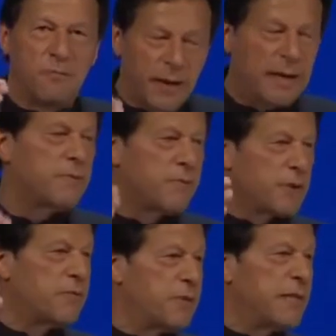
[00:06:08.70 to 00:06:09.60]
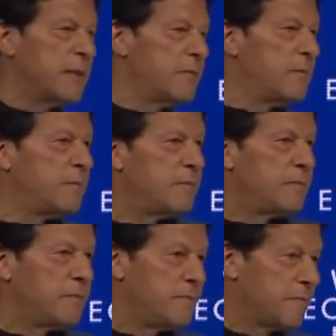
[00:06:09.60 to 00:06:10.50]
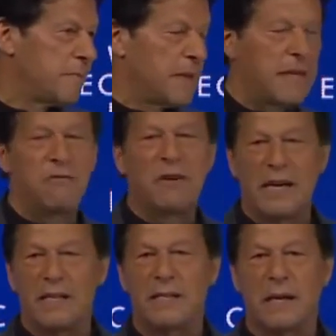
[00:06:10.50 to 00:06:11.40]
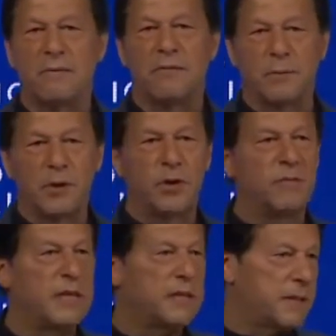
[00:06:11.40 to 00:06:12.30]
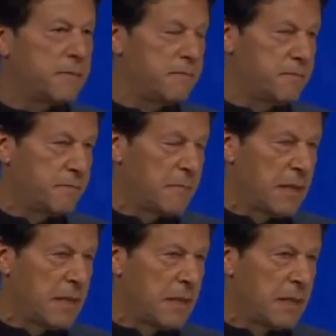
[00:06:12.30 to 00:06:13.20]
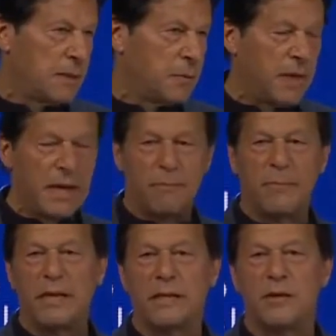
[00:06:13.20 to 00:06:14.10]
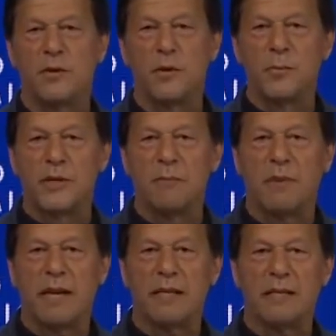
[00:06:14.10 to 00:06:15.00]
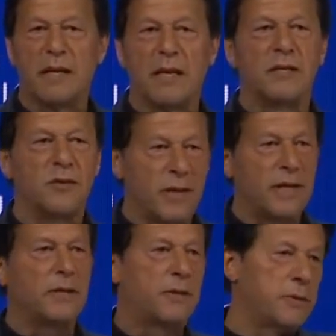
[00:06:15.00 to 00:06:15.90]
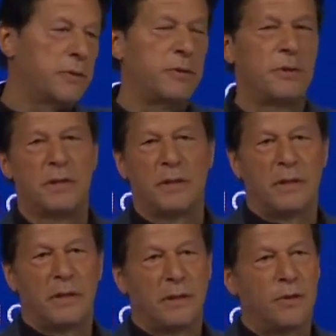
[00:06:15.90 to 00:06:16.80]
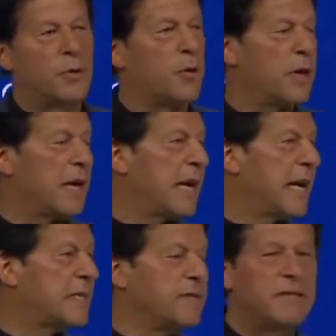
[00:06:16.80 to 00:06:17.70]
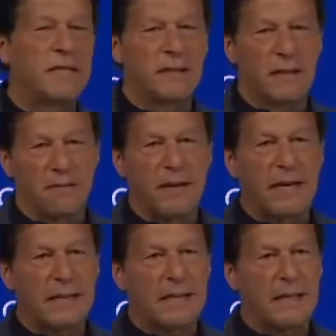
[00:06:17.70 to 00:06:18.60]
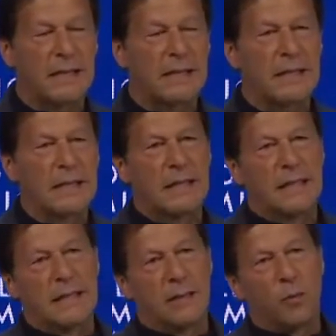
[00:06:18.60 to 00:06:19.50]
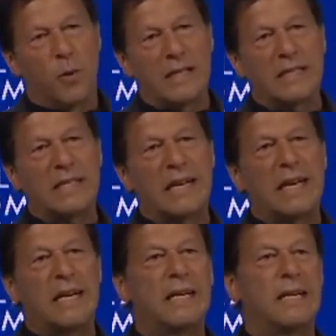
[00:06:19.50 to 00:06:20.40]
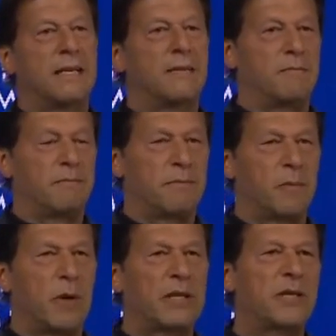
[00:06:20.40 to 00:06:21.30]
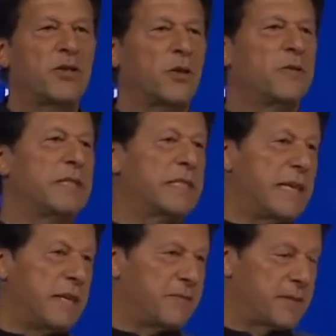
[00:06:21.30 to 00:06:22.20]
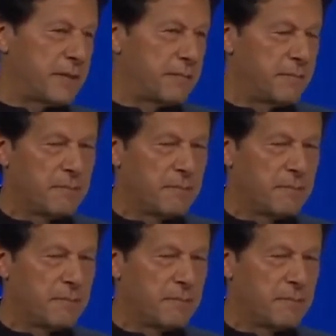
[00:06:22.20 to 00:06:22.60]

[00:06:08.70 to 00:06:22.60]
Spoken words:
fight for the freedom in Afghanistan from the Soviets. We had militant groups in Pakistan trained to do guerrilla activities in Afghanistan. Once that ended, once the Soviets left,